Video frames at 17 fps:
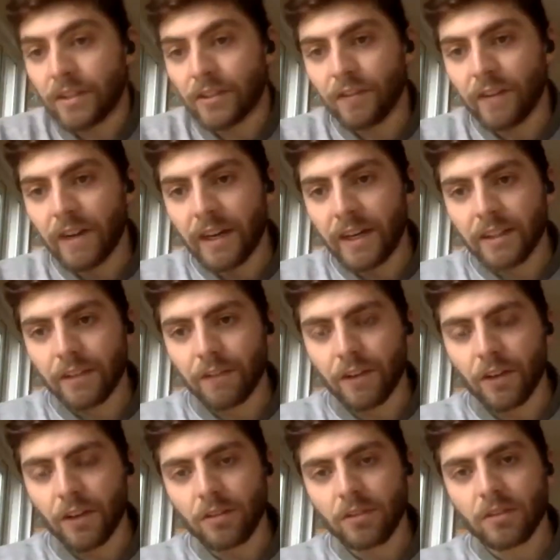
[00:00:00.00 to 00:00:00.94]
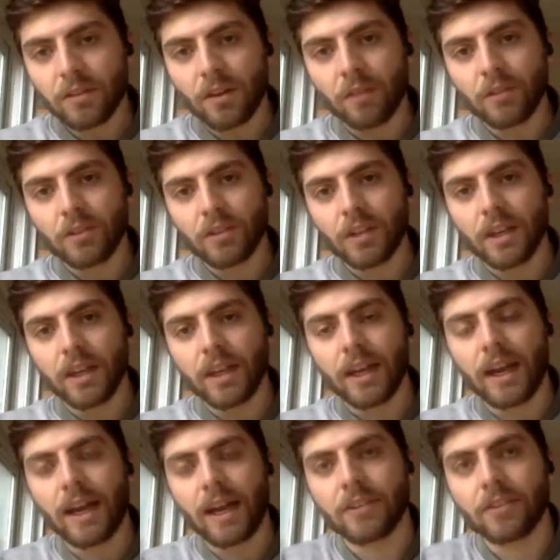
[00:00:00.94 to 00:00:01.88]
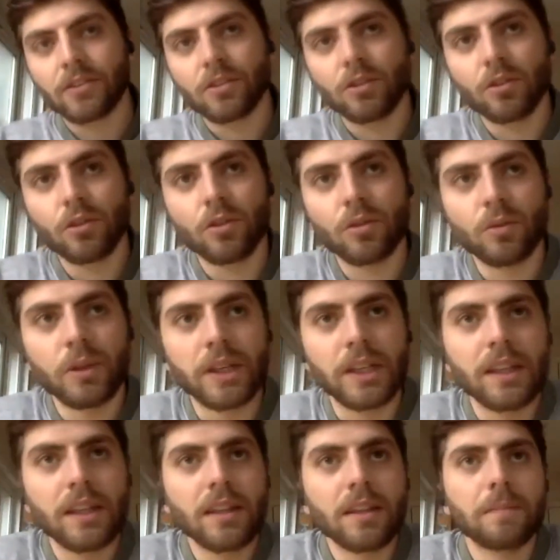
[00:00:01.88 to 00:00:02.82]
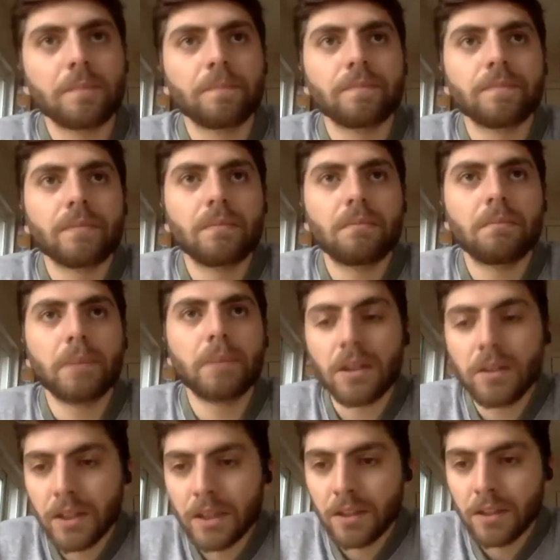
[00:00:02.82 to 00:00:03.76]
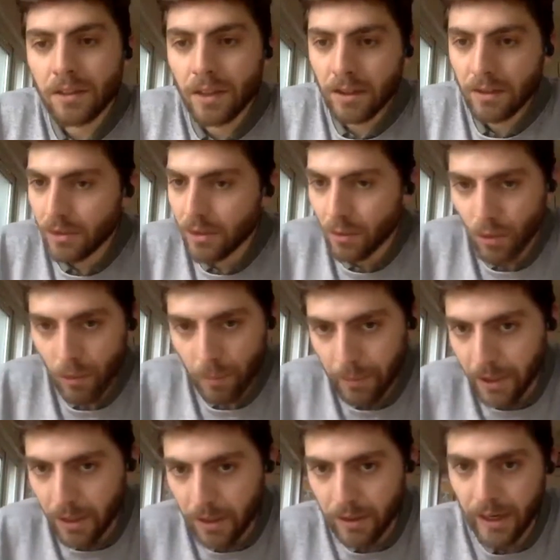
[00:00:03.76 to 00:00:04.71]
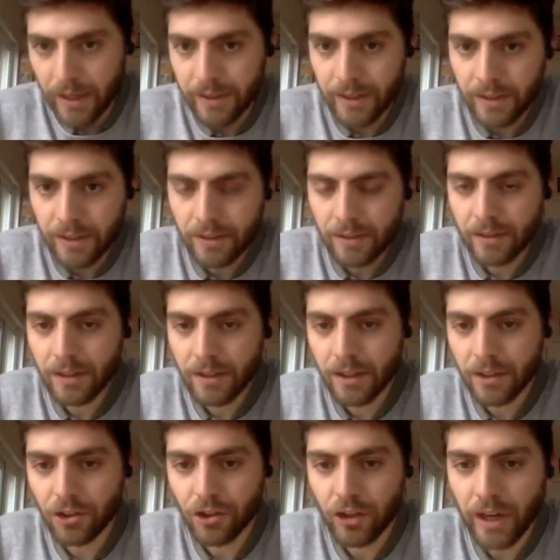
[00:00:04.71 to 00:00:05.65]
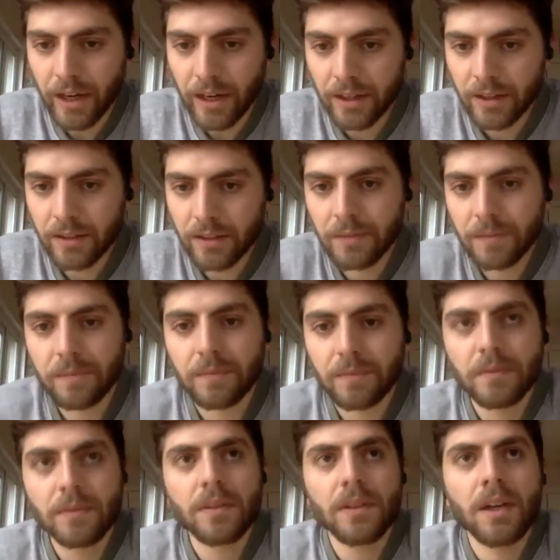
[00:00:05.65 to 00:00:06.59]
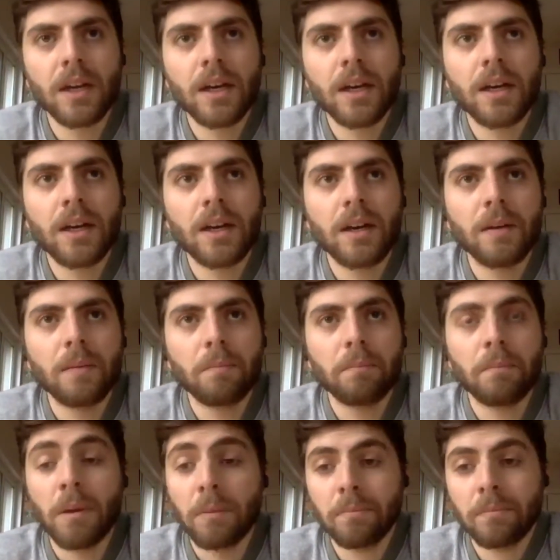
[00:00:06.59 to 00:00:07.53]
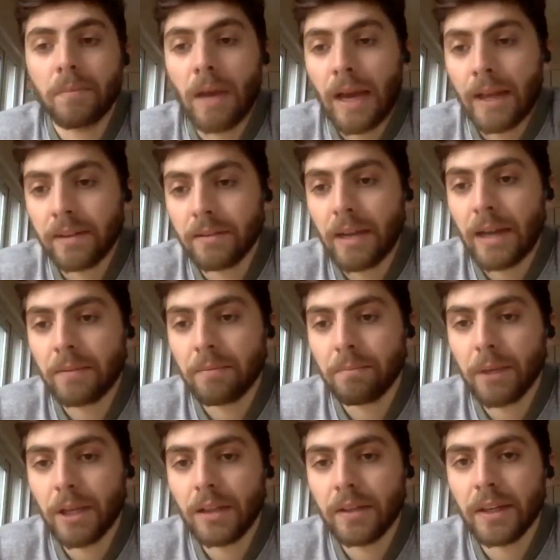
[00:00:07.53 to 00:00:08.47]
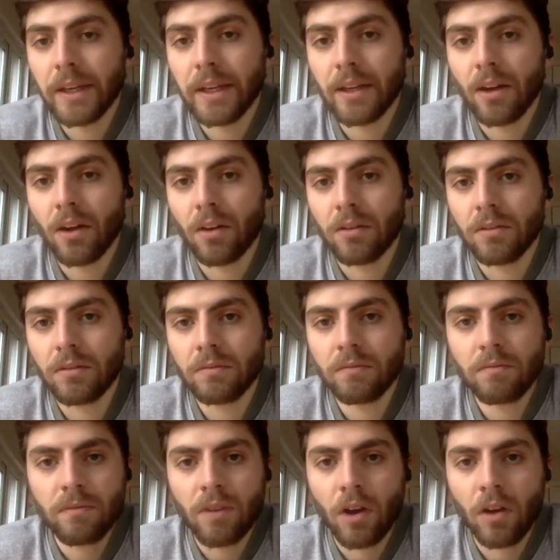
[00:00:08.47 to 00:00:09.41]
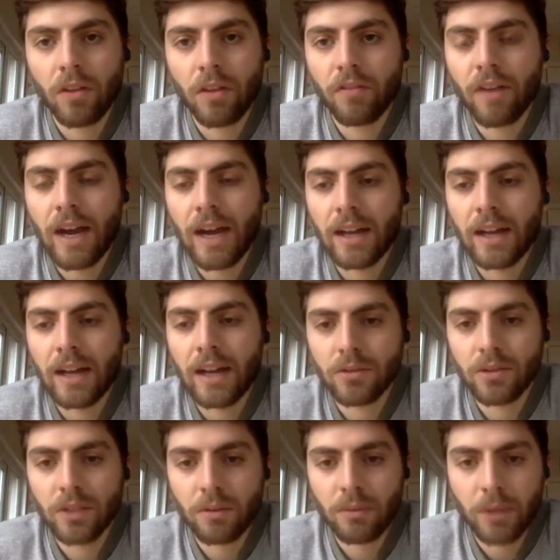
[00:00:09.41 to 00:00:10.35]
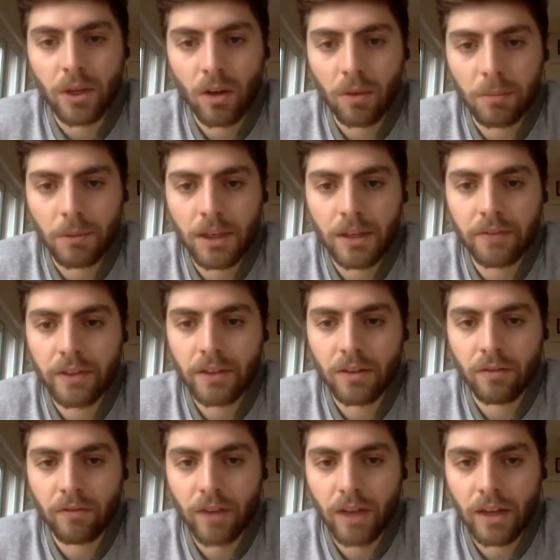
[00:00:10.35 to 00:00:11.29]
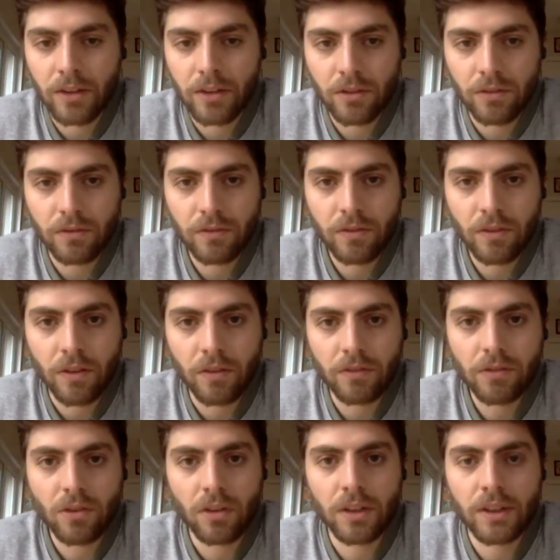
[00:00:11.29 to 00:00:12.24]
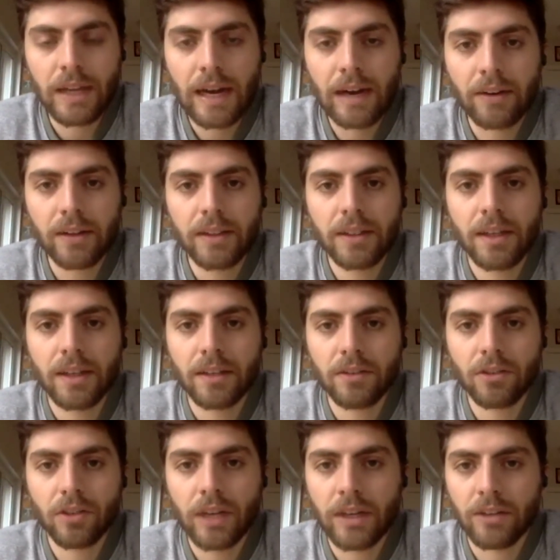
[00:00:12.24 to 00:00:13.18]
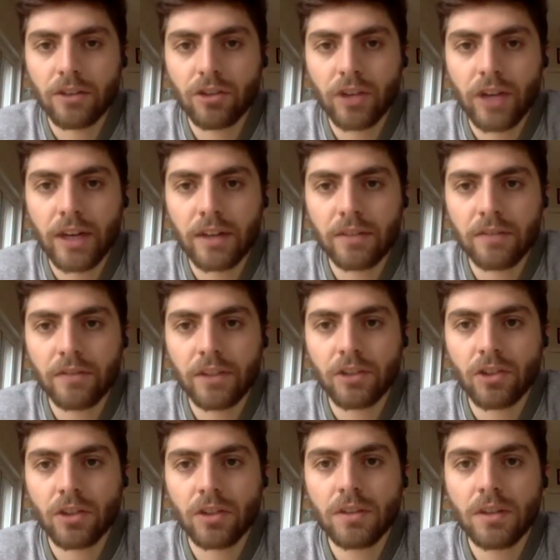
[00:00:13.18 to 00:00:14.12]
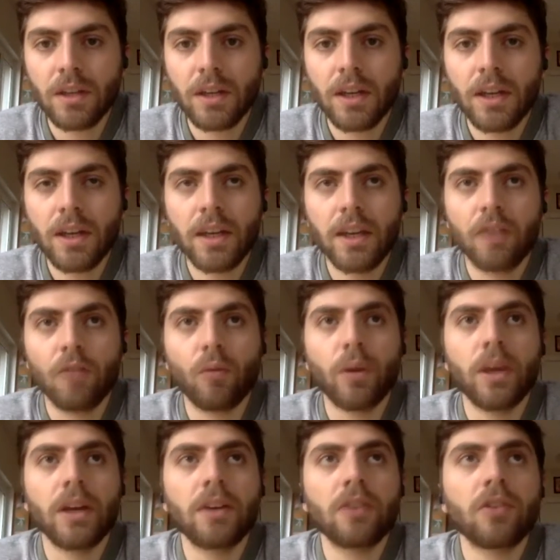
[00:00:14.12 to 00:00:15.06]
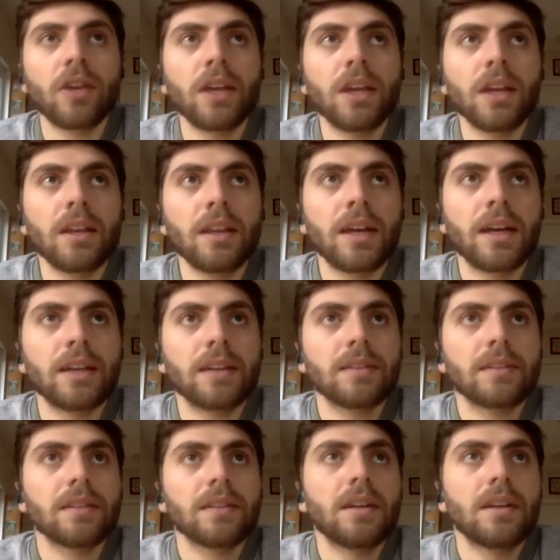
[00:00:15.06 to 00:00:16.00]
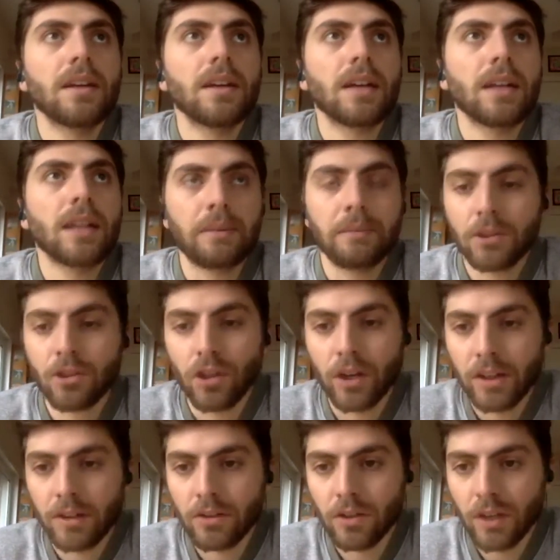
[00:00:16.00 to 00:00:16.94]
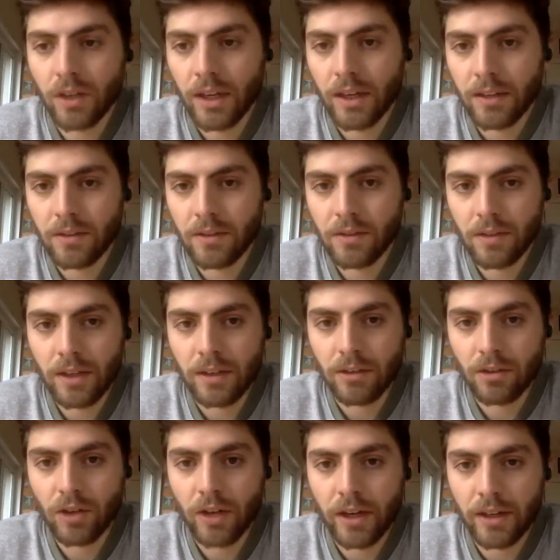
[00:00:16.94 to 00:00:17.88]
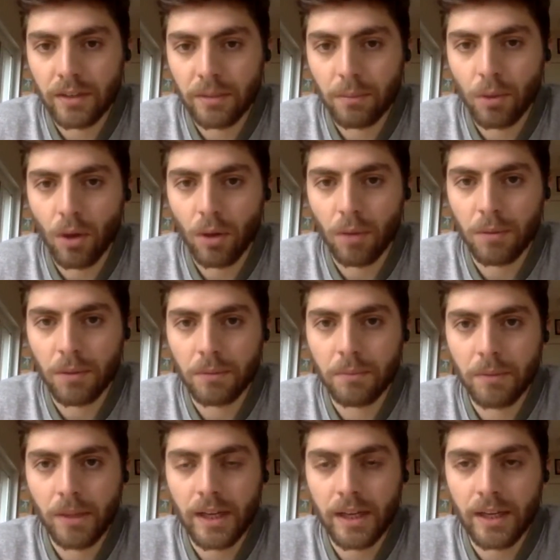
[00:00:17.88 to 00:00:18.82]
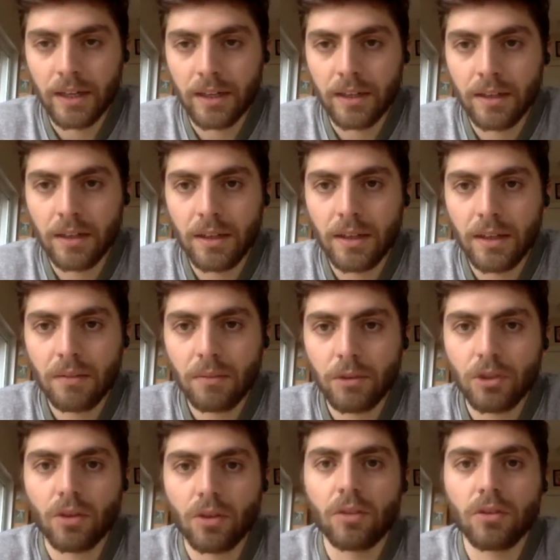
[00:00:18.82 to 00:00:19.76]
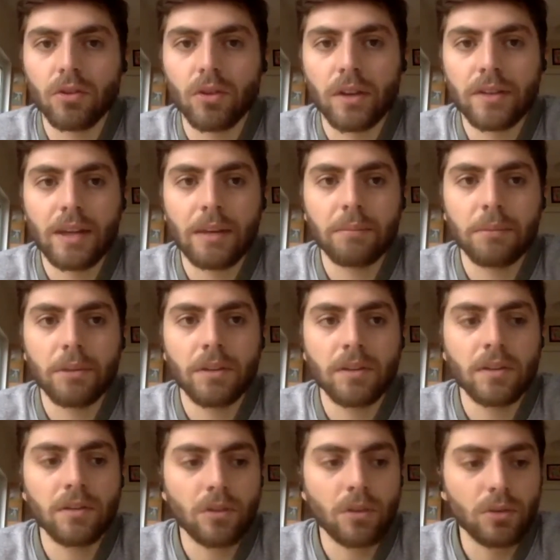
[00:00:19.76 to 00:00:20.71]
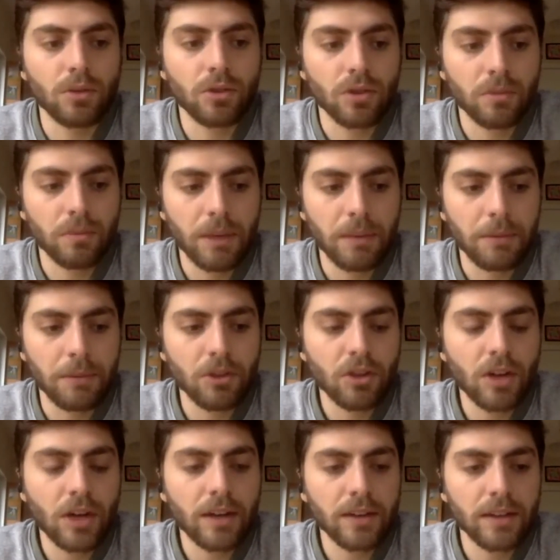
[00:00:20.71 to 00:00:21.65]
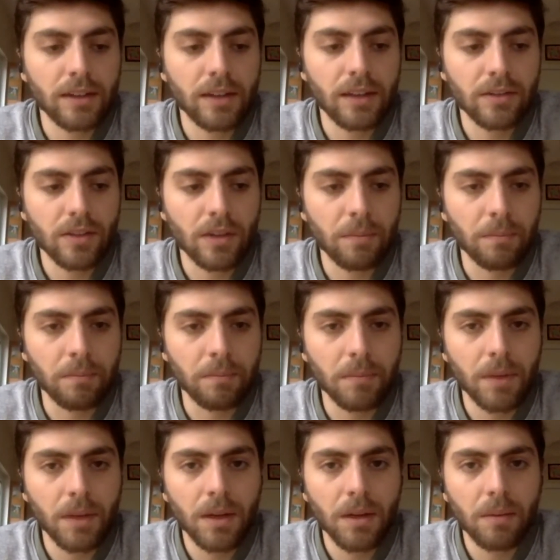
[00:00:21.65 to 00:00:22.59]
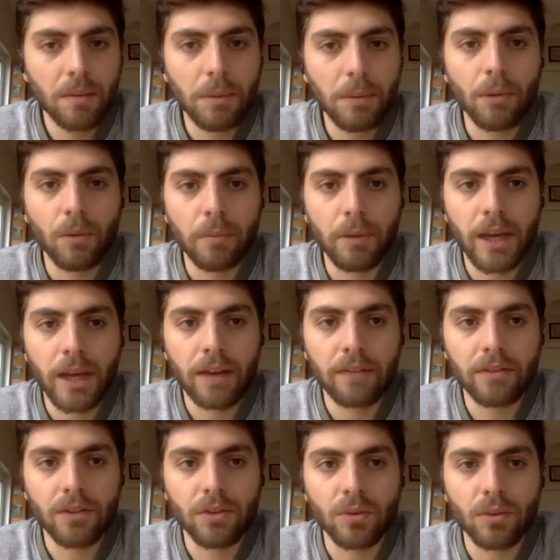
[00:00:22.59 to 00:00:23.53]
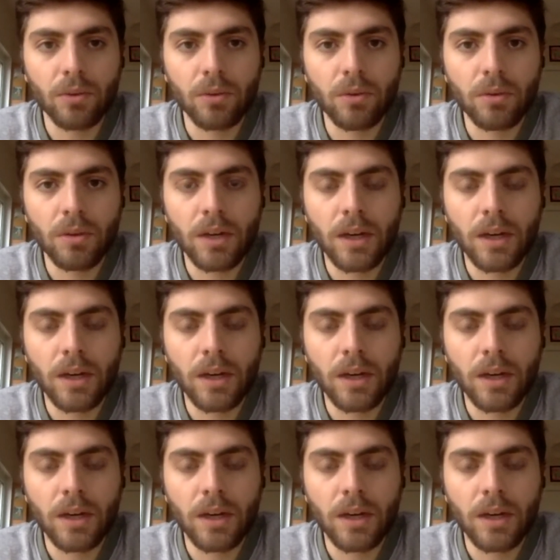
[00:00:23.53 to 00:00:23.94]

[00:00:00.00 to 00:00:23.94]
very difficult. Obviously, it has to do with building a European identity, a shared, and building it on the values that we all believe in, on values of solidarity and a shared vision. If we agree that climate change is a shared problem, then we should also accept that the solution may be shared and that some people may have to